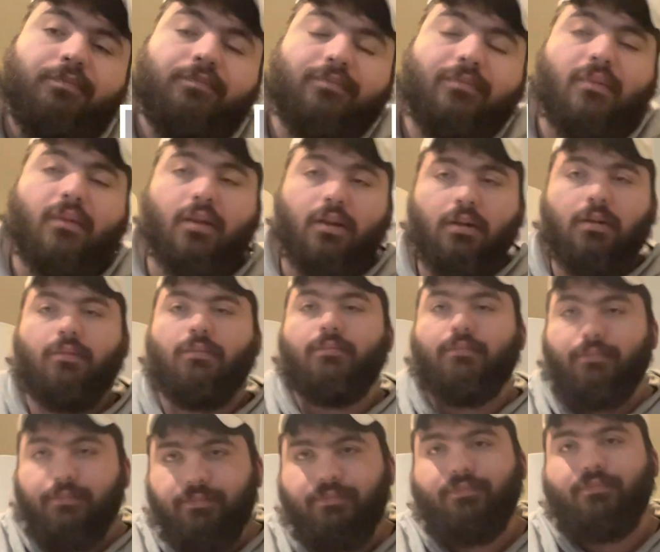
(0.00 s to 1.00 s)
And it got me so
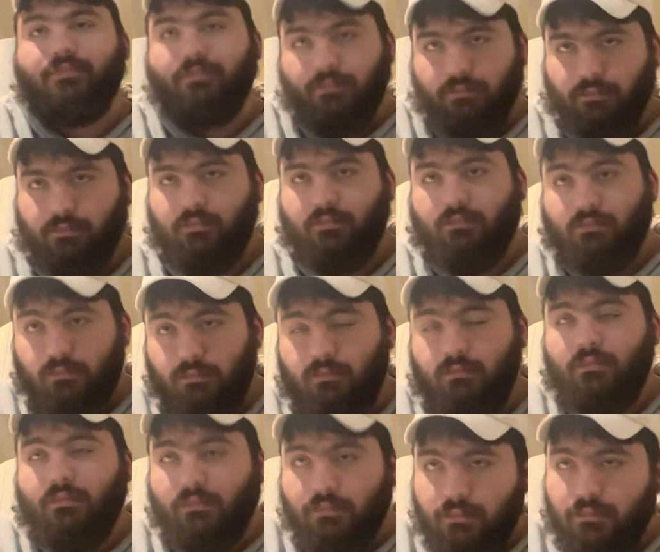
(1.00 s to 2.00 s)
faded. Got the
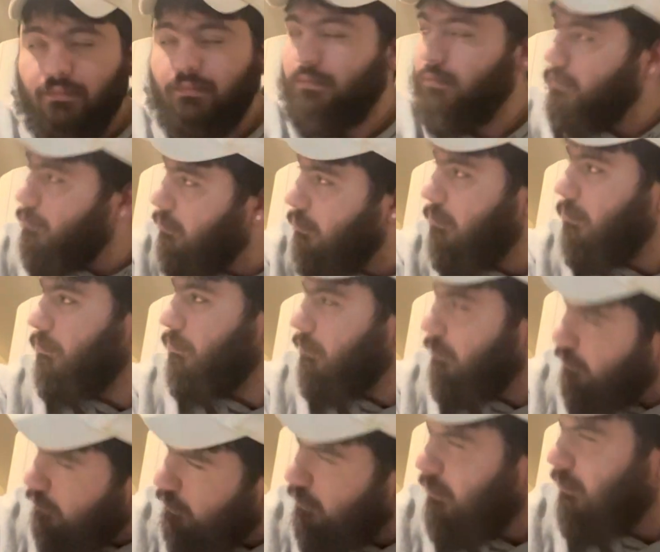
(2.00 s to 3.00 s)
new Benz, yeah, I'm whipping the
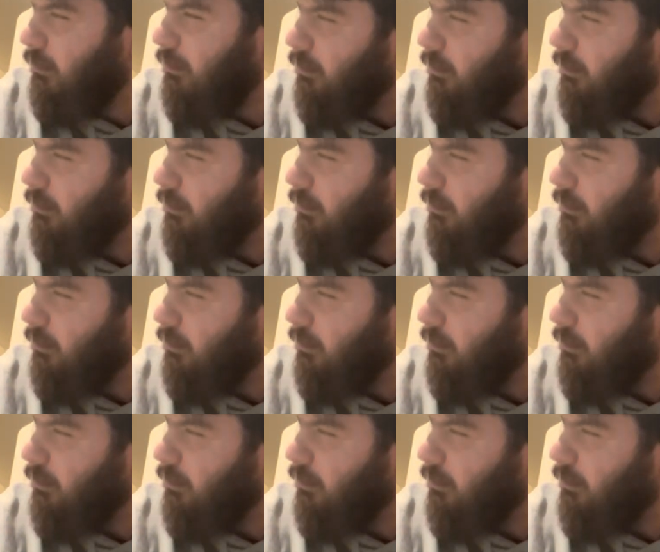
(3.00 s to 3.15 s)
lady.